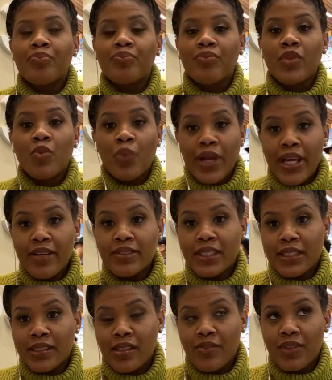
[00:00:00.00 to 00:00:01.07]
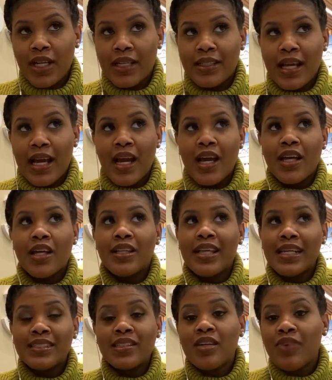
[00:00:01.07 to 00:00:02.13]
weaves and stuff like that,
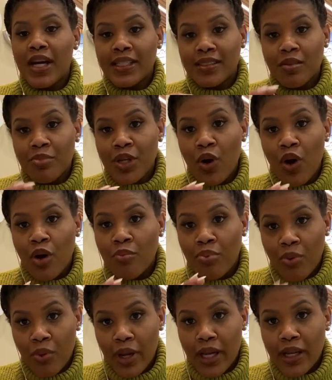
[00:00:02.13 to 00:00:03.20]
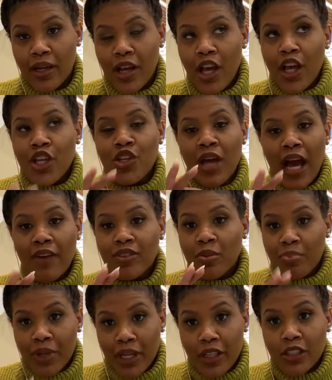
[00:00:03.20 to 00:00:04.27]
that stuff has to be on point. You have to
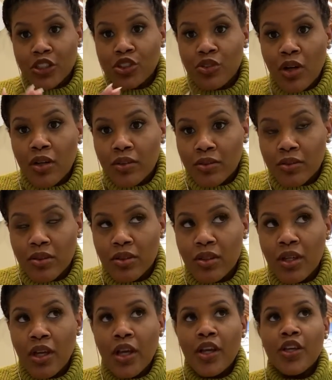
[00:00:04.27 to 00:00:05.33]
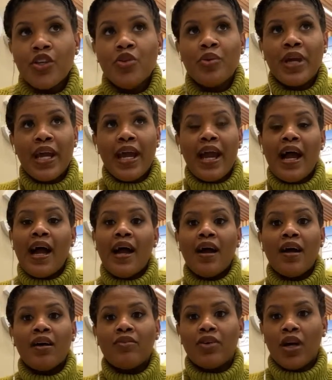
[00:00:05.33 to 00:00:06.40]
pick a struggle. You can't
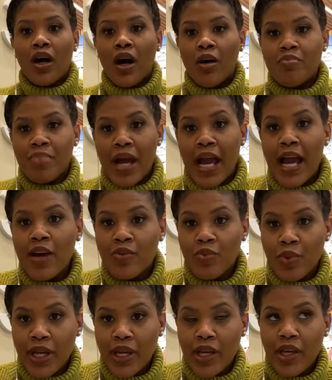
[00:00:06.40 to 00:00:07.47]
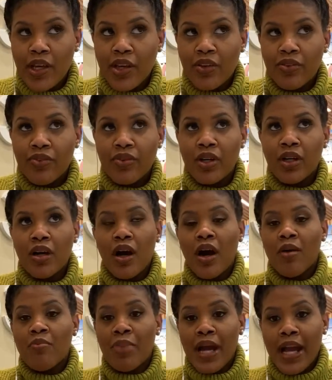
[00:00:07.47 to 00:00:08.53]
have a bad weave, a
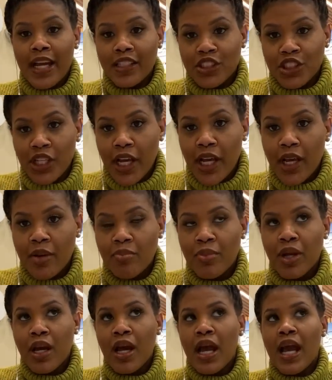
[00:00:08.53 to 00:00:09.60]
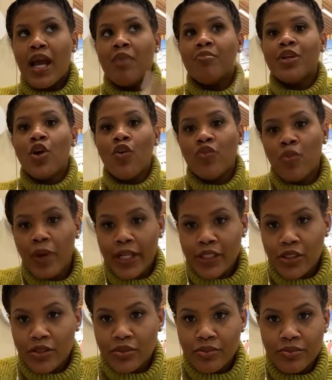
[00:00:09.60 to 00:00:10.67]
bad shape, and be overweight
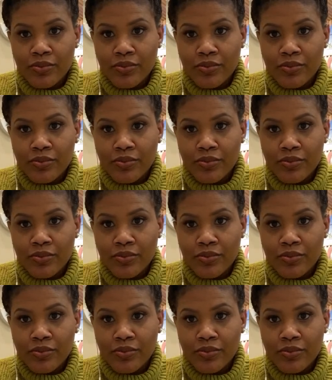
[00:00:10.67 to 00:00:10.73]
too.